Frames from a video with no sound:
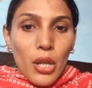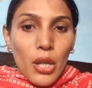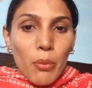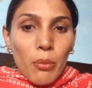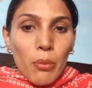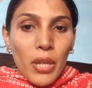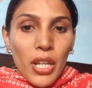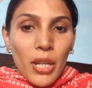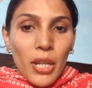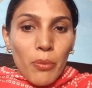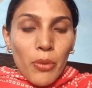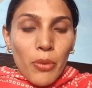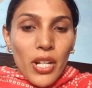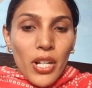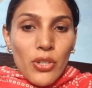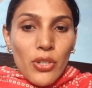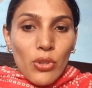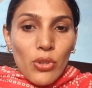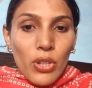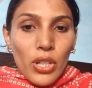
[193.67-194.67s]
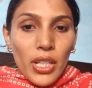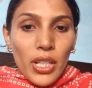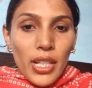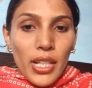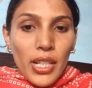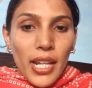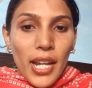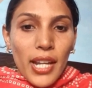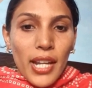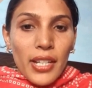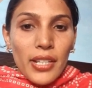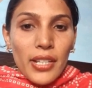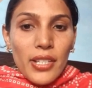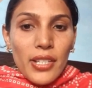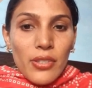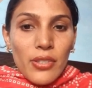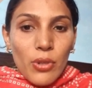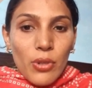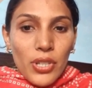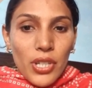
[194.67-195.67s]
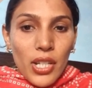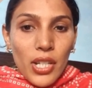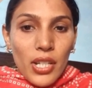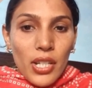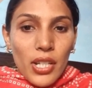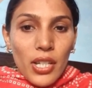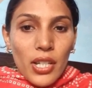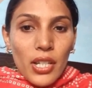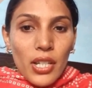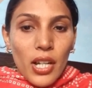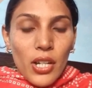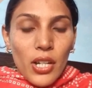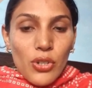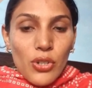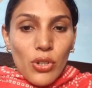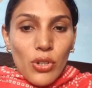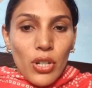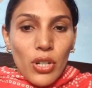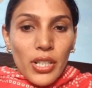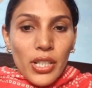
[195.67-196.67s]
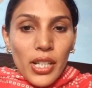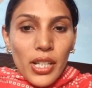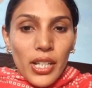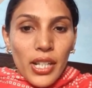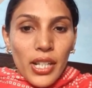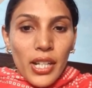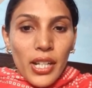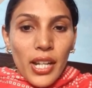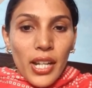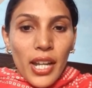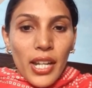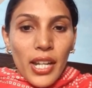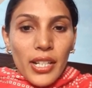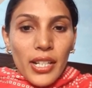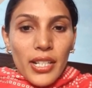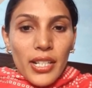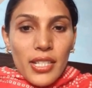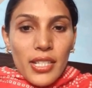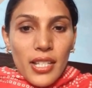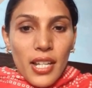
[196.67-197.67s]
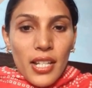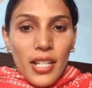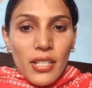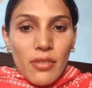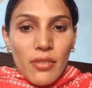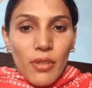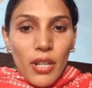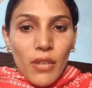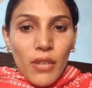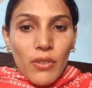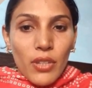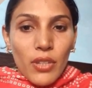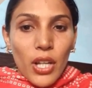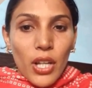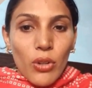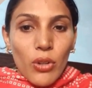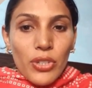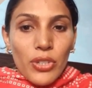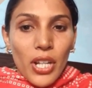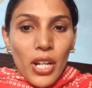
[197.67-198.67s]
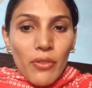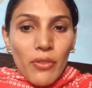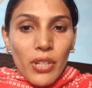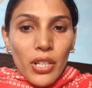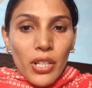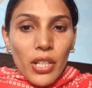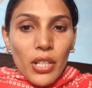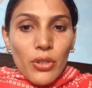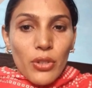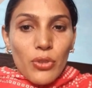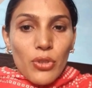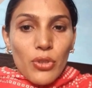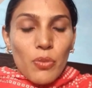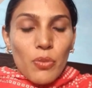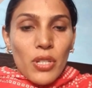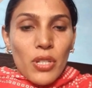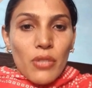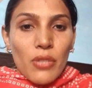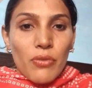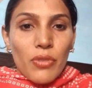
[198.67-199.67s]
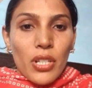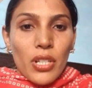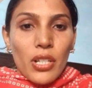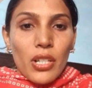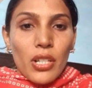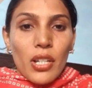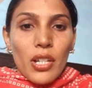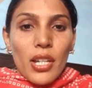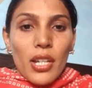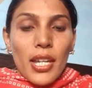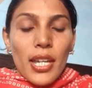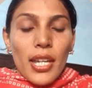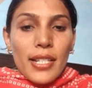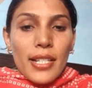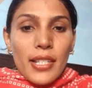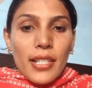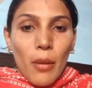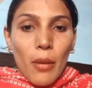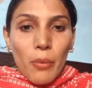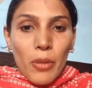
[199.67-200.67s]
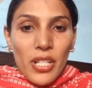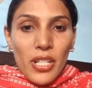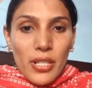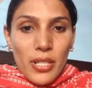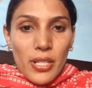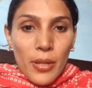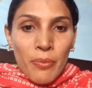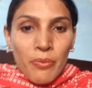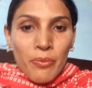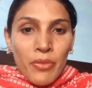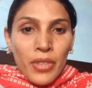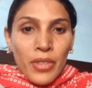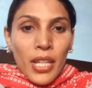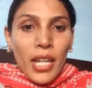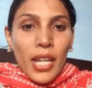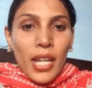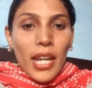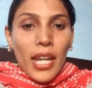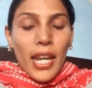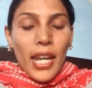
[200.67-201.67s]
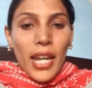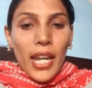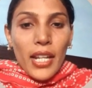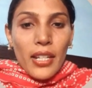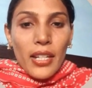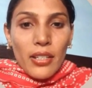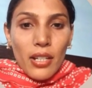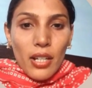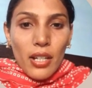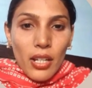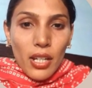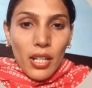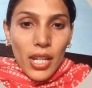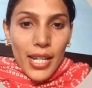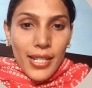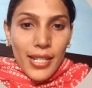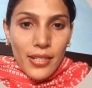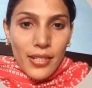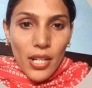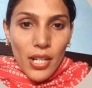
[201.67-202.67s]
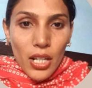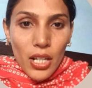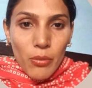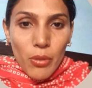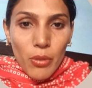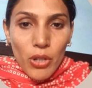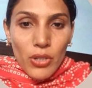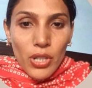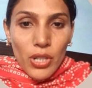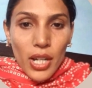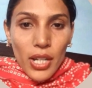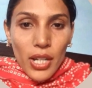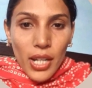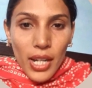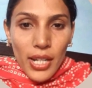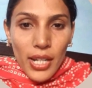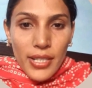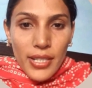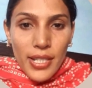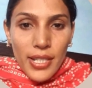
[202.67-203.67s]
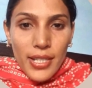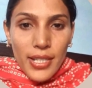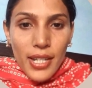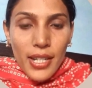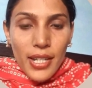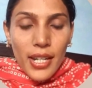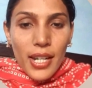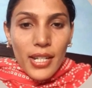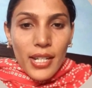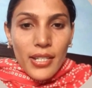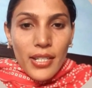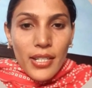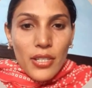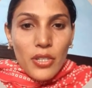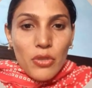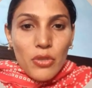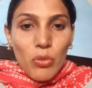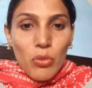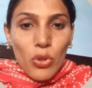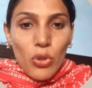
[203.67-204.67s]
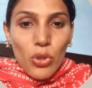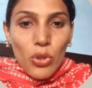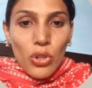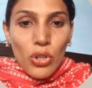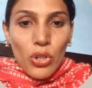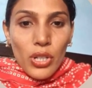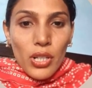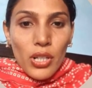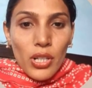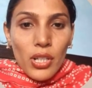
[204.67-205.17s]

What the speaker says: main points only, and it is written in a short, clear, and concise way without delving into specific examples. And let's talk about analysis. Analysis is more